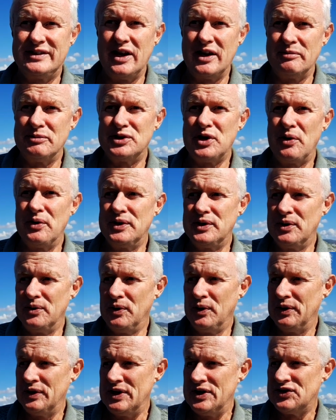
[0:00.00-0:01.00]
I'm showing you
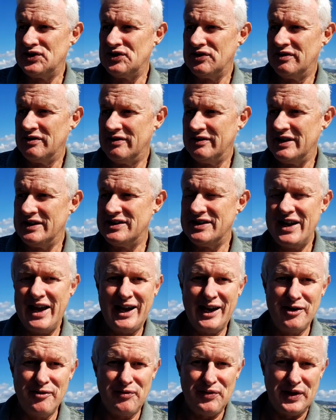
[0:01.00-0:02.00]
all these these
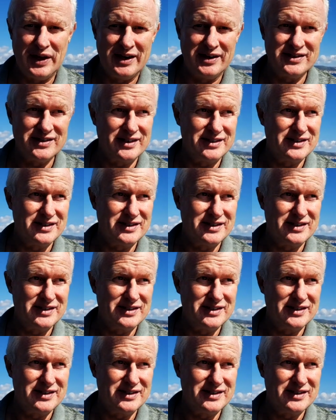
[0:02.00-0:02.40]
negative things